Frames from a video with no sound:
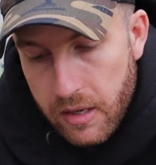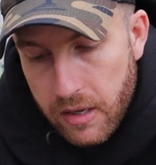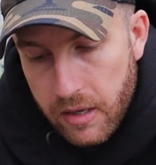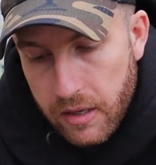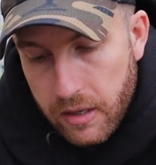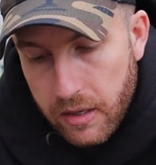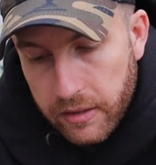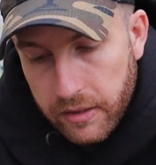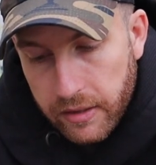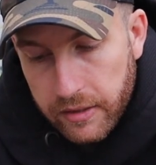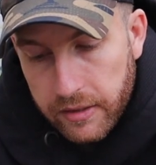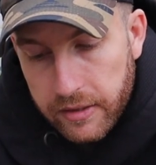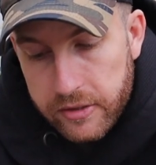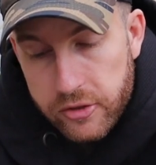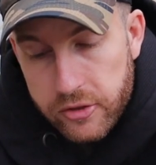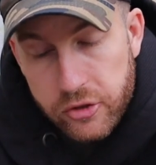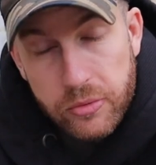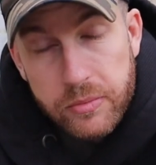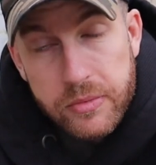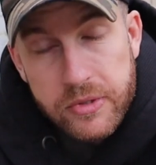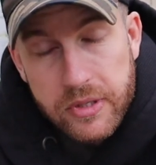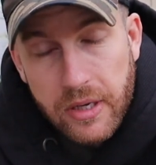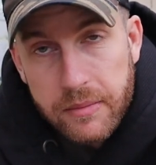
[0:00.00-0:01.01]
can
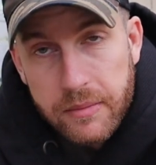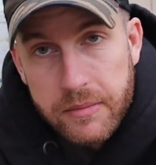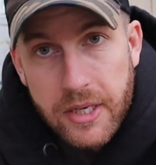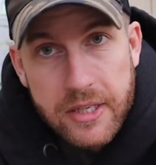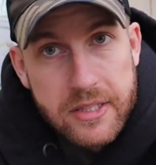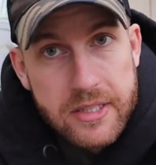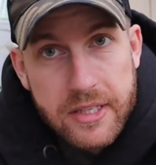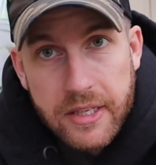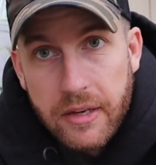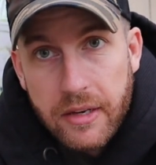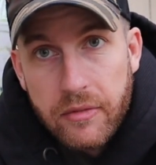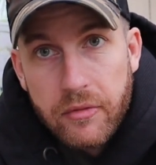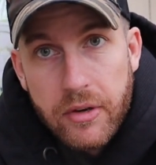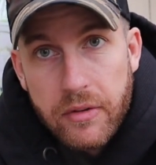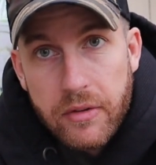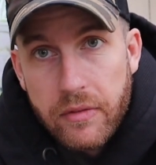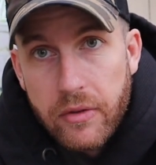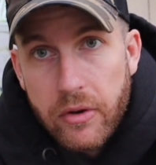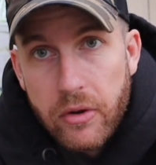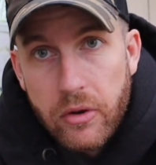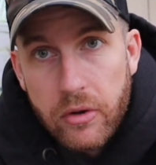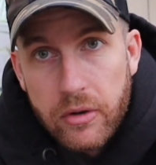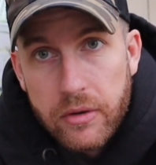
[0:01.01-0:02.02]
sometimes actually get rid of the
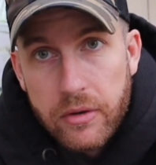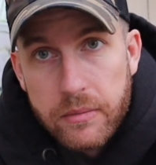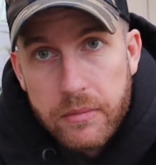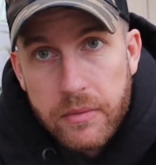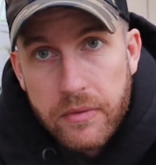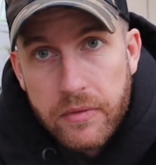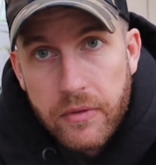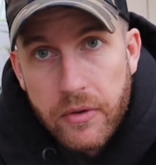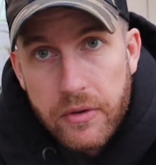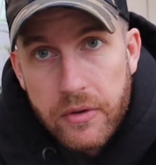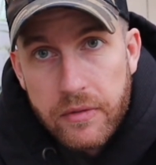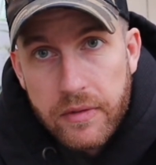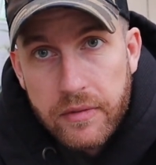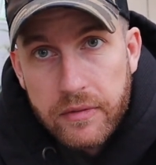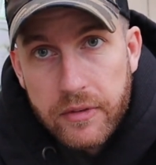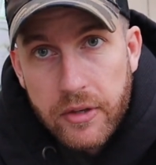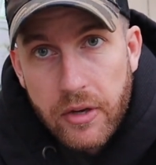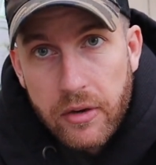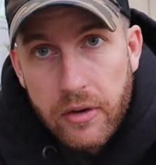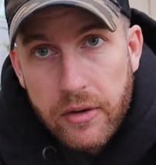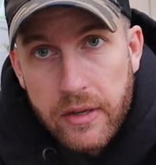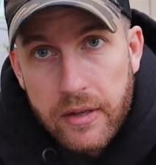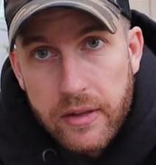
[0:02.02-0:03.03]
hook before you've even
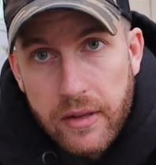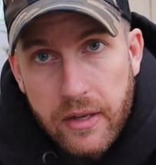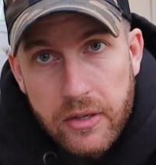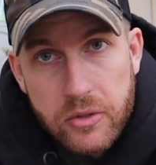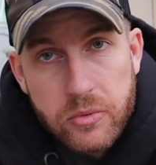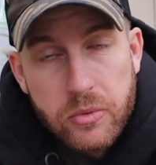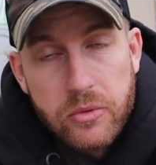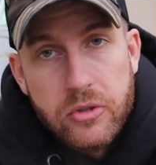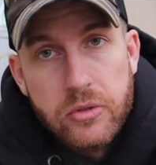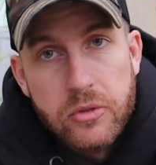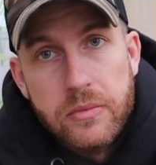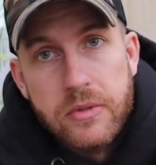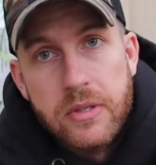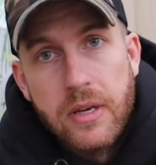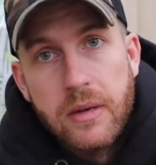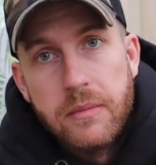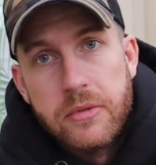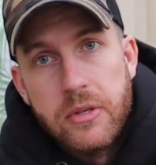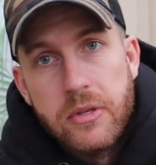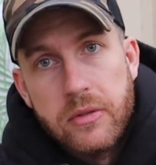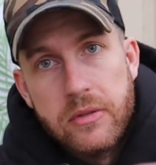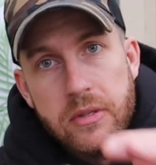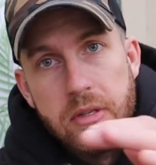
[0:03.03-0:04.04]
got it. And that's what
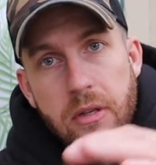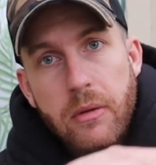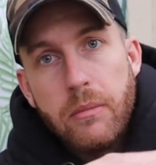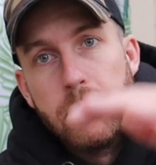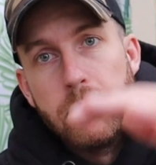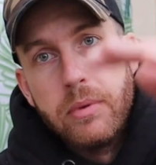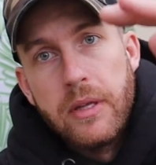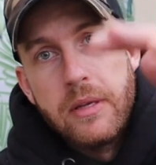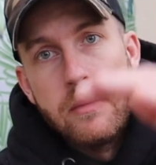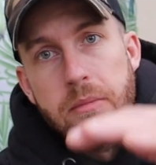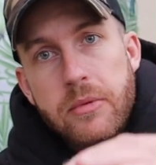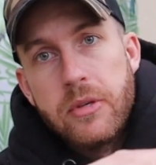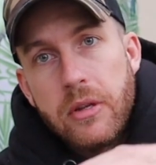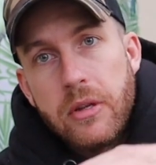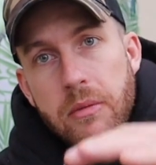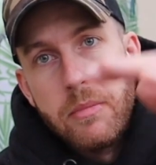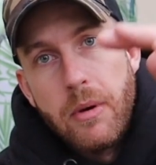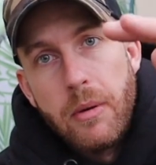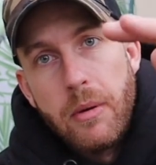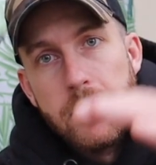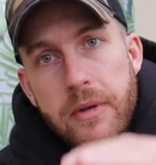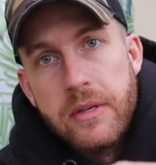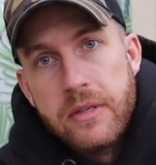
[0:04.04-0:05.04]
sometimes those little bleeps on the
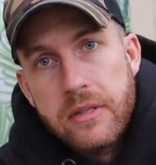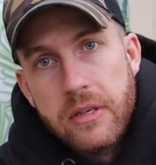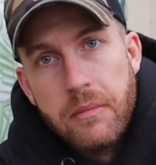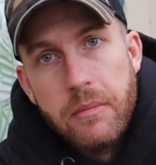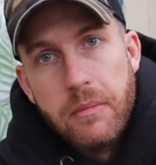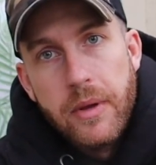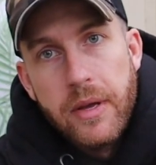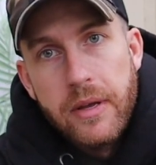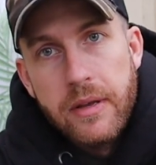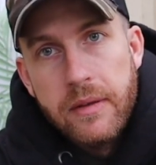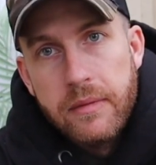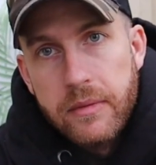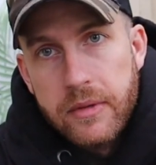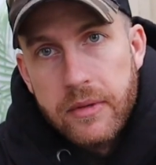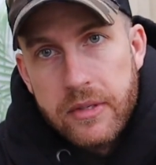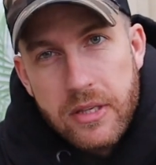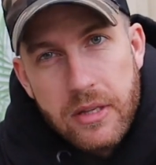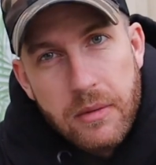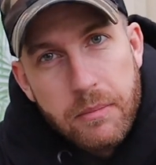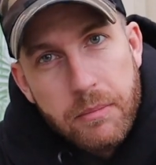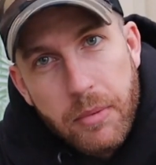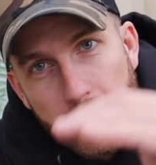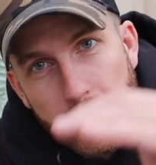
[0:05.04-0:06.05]
bobbins can be. You see
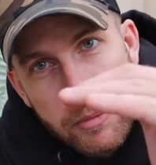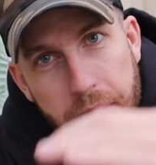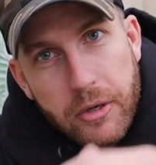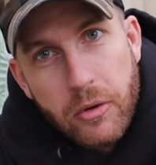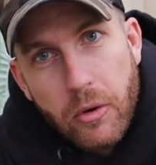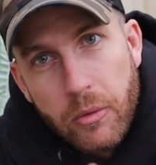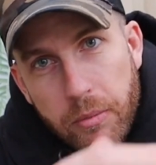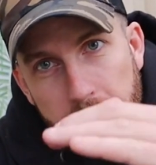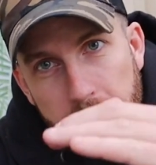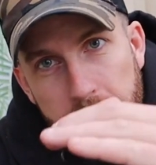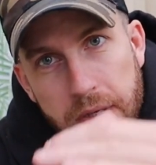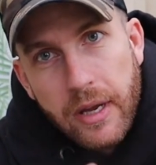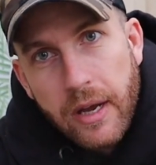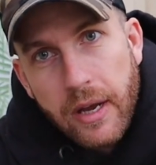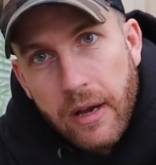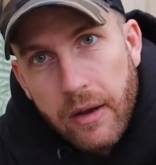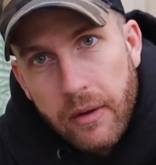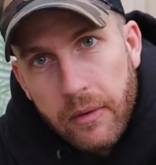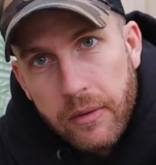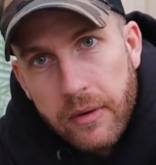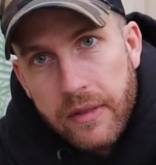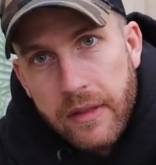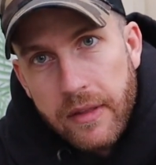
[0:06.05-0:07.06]
the bobbin go up and
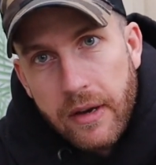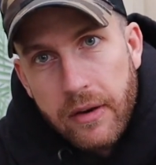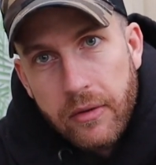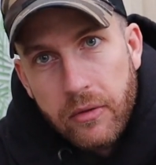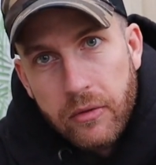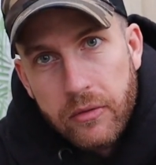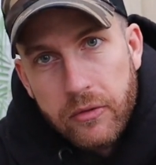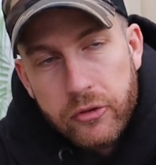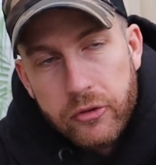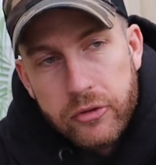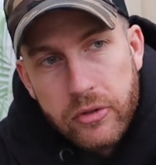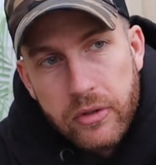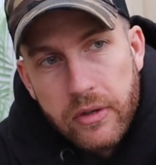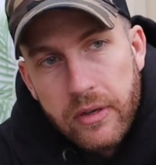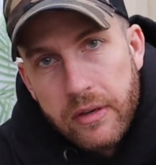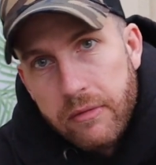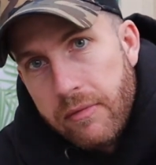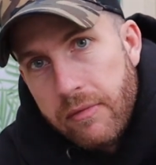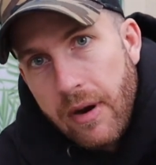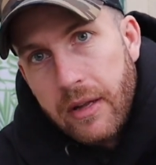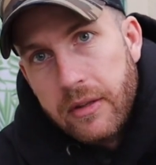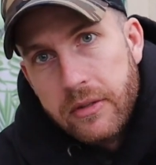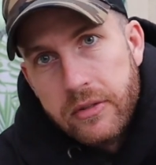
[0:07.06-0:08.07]
down, and then all of a sudden it
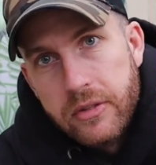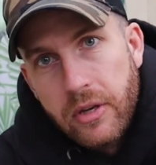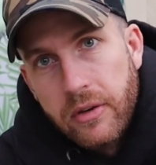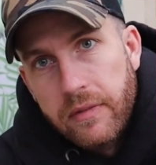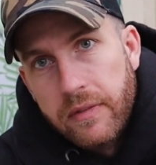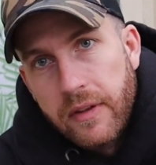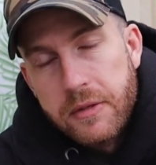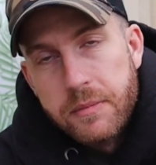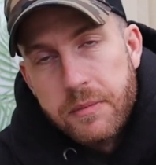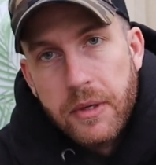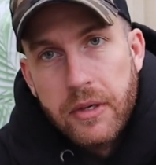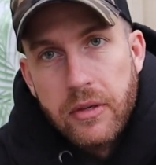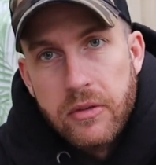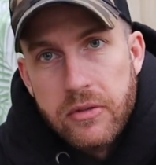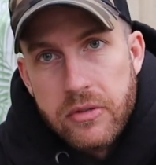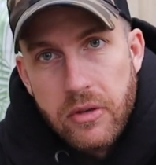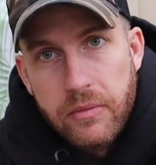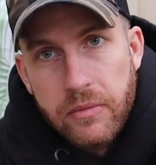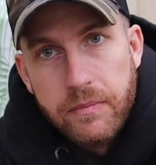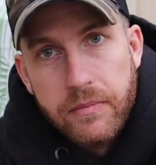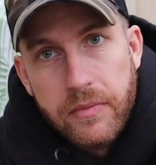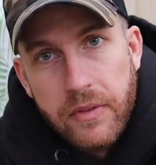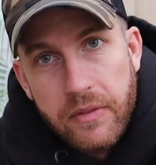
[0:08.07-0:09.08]
rattles off. That's because
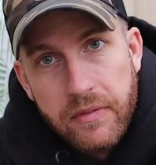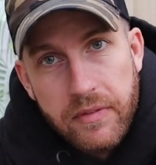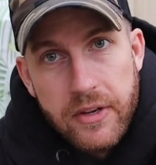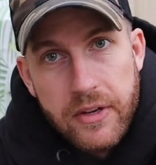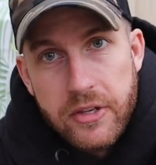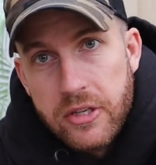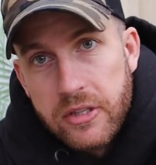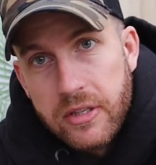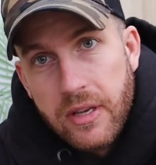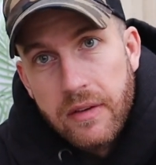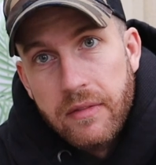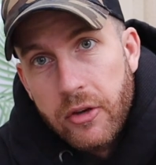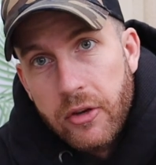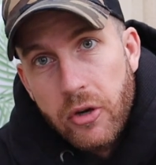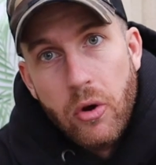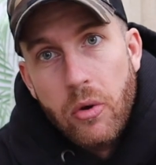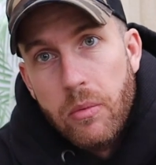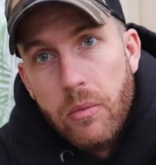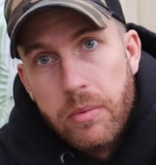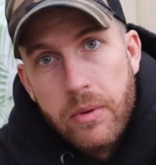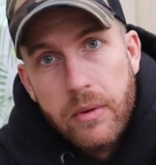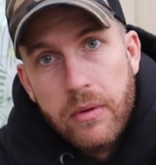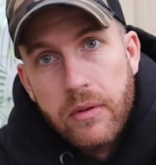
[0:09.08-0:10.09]
the fish has given
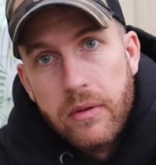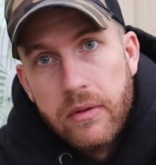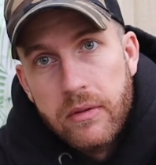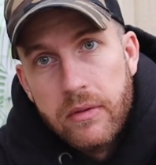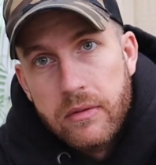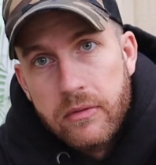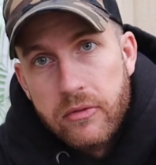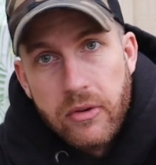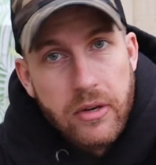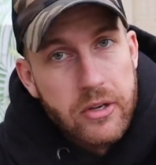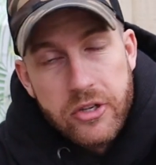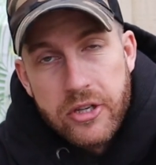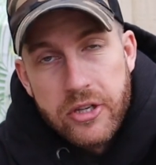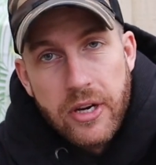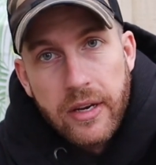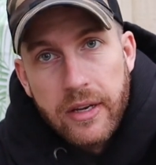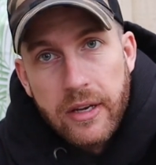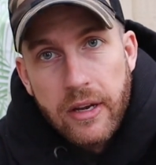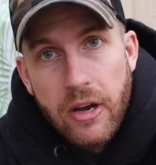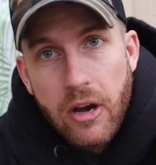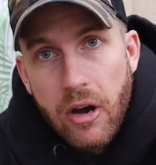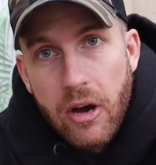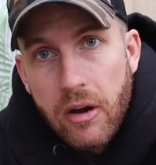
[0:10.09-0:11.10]
up trying to shake
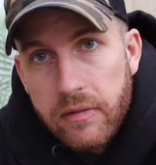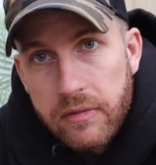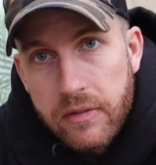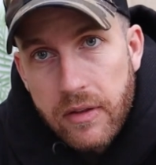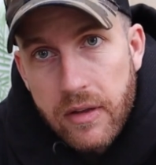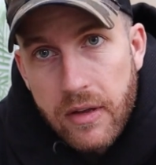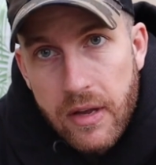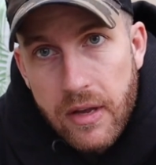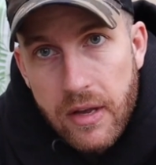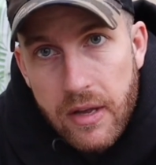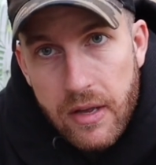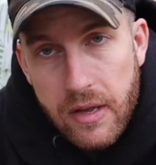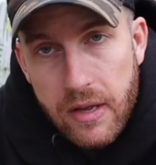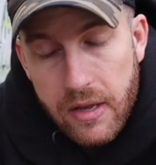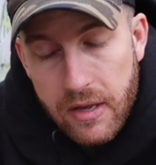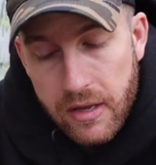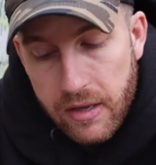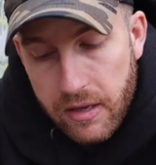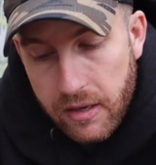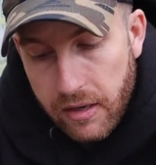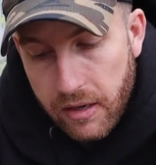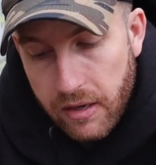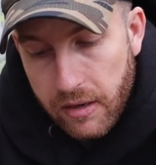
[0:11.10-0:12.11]
it off,
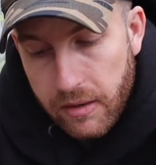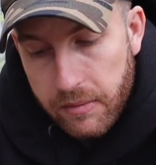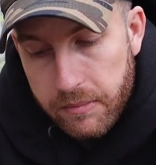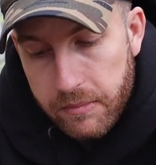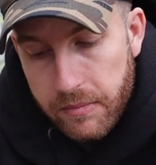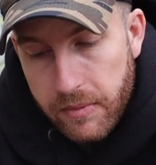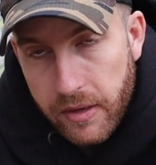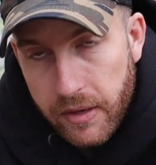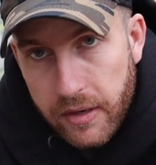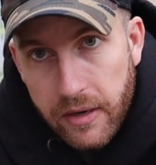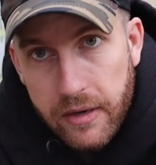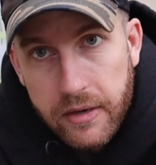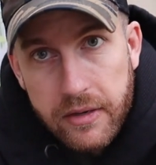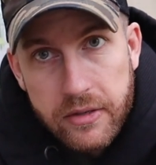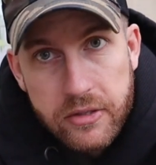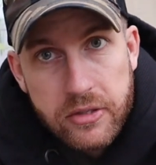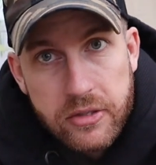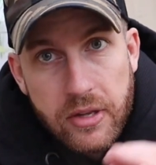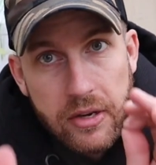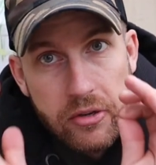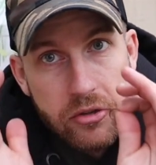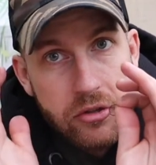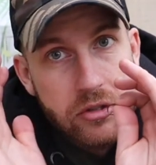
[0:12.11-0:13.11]
and has
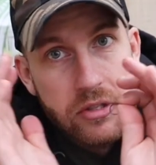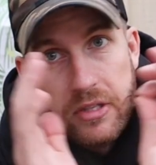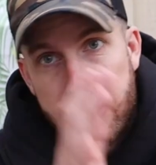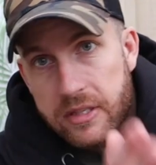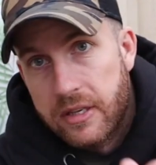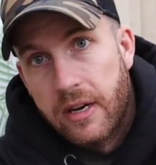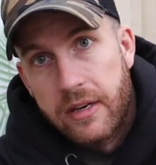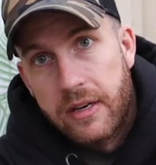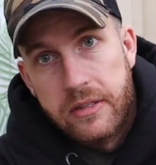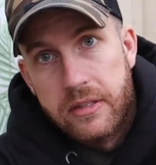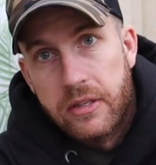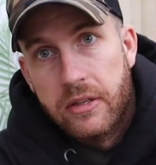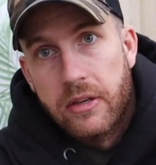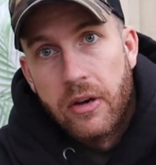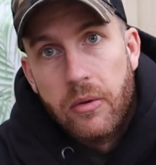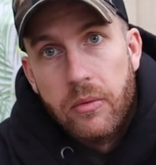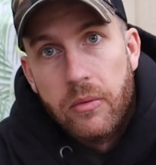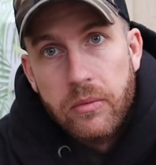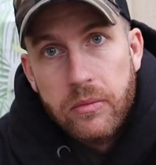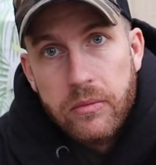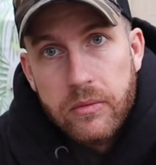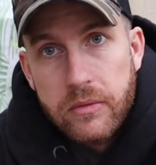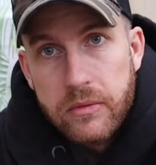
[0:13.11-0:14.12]
then just decided to go
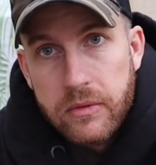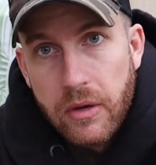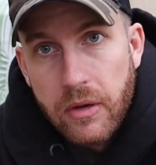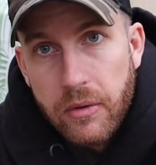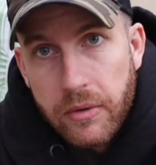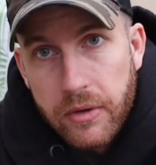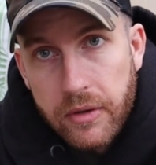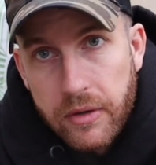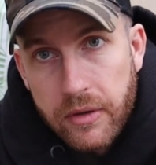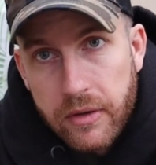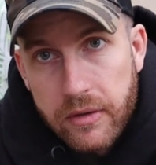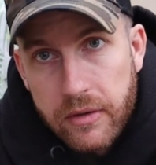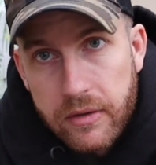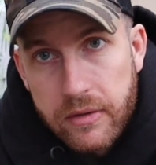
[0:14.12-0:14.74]
on a